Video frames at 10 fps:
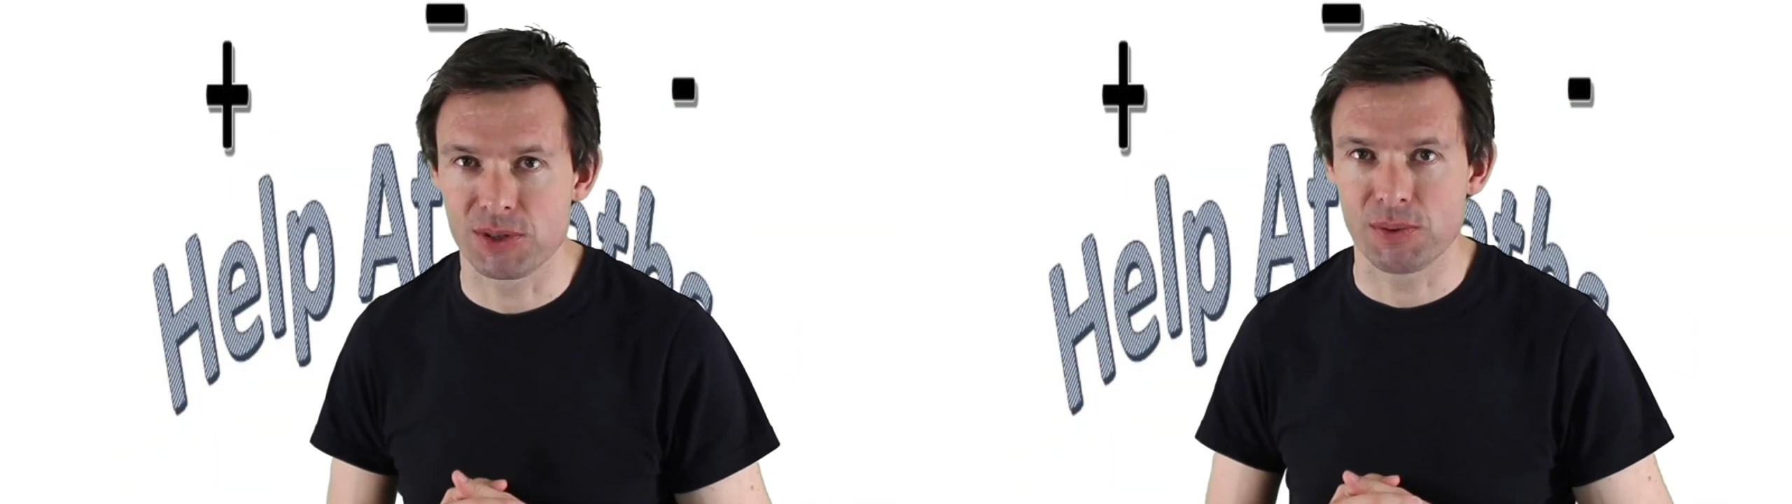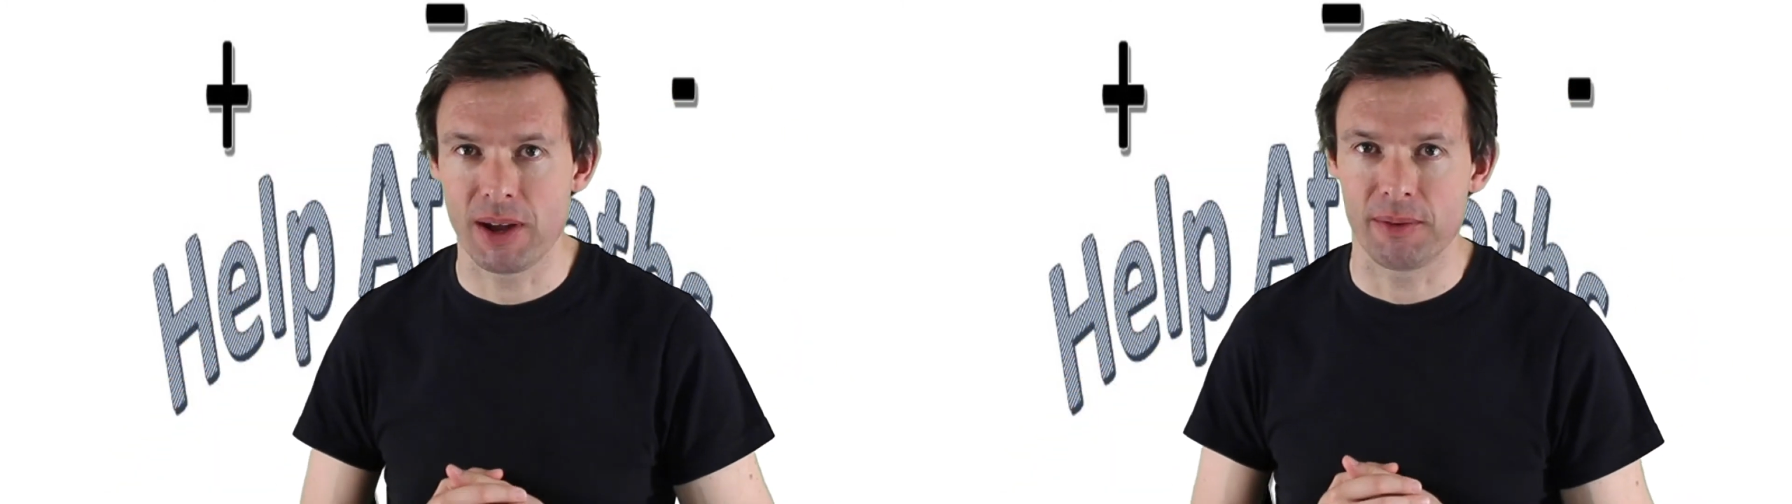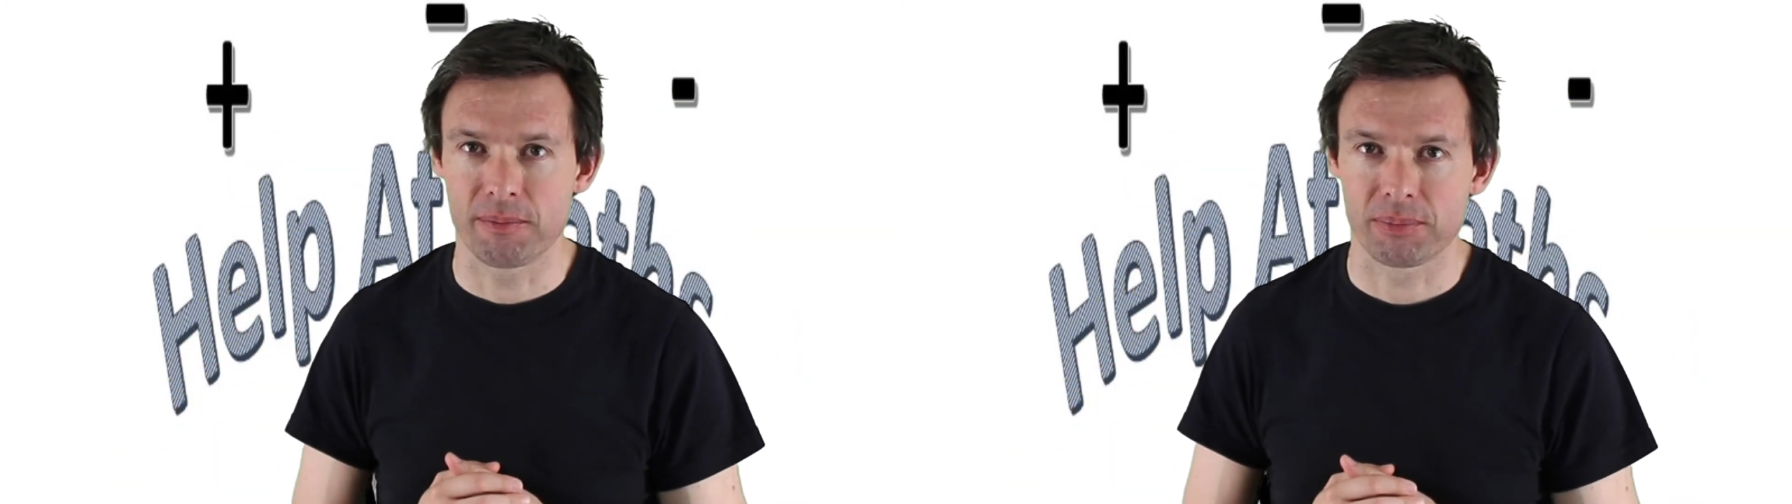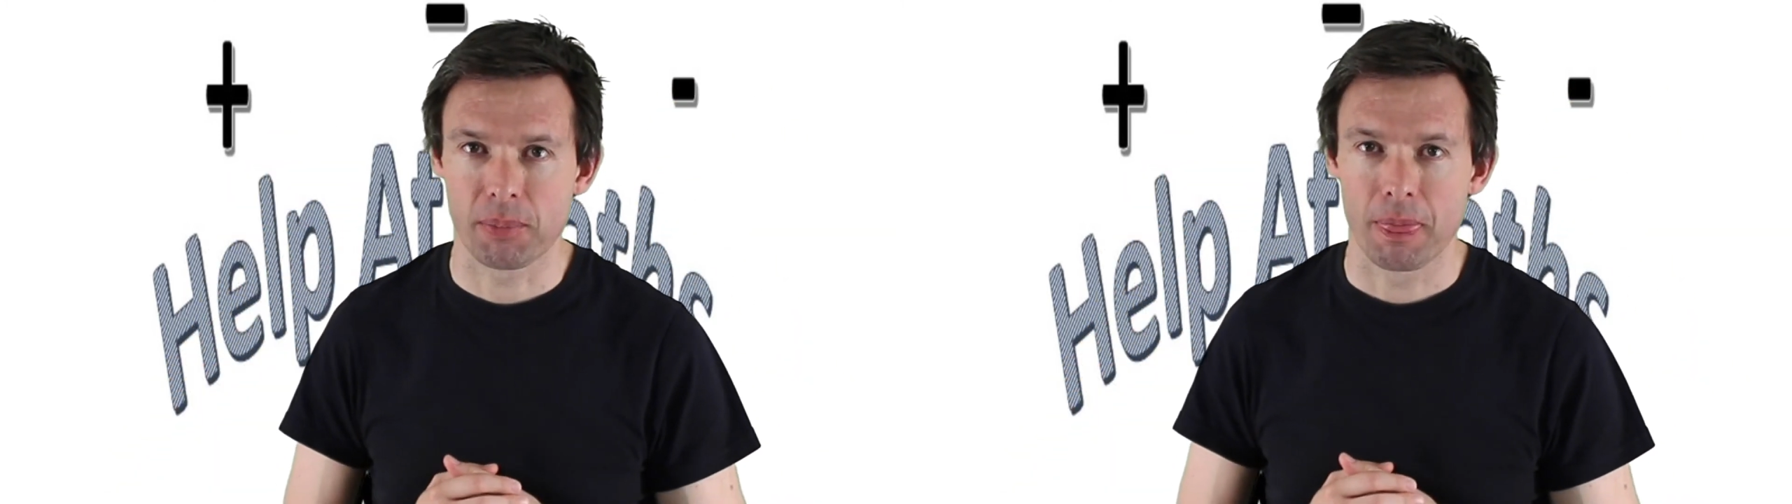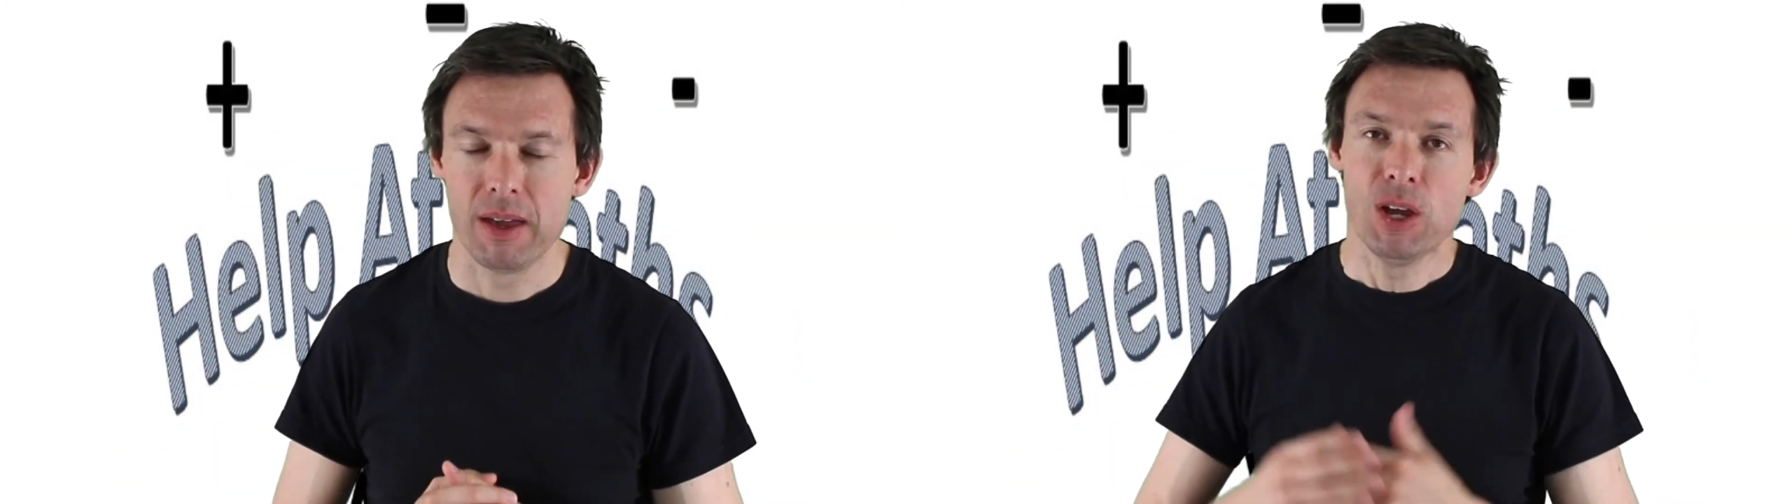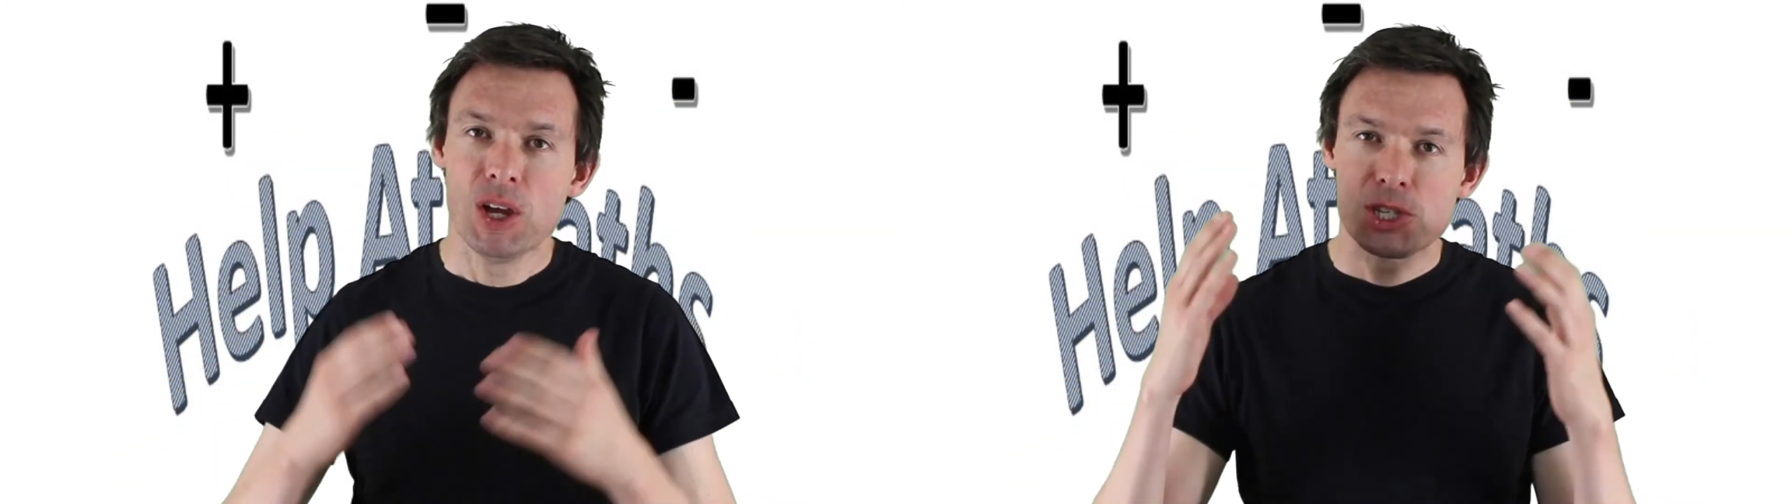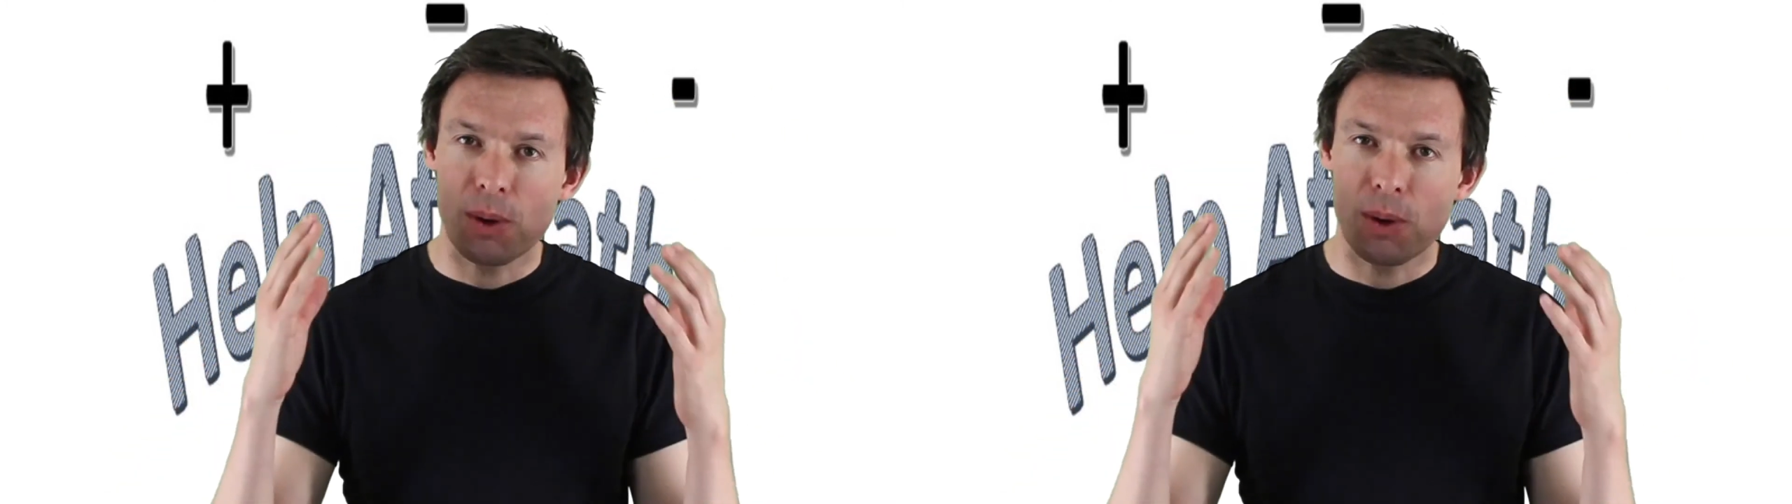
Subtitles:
as well.